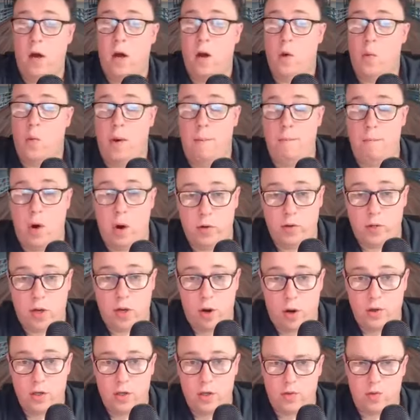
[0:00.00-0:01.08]
Where most
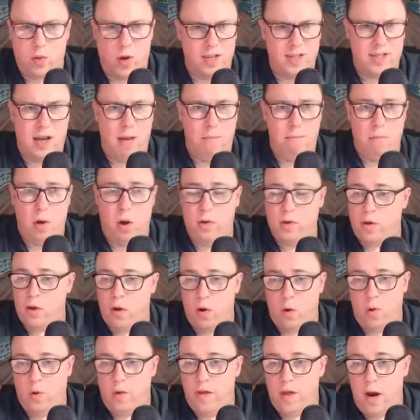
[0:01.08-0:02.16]
coaches, well, I say most,
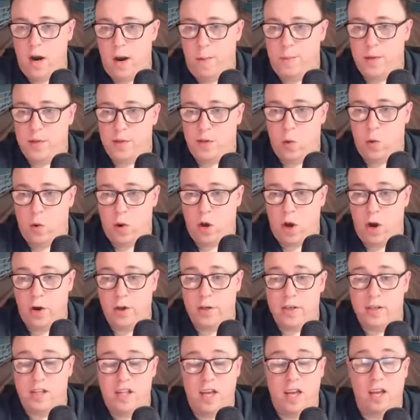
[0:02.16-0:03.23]
all therapists and all coaches
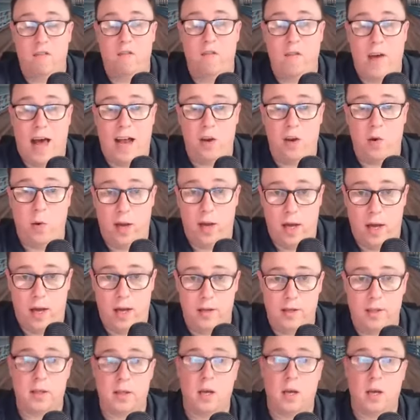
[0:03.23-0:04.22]
think value is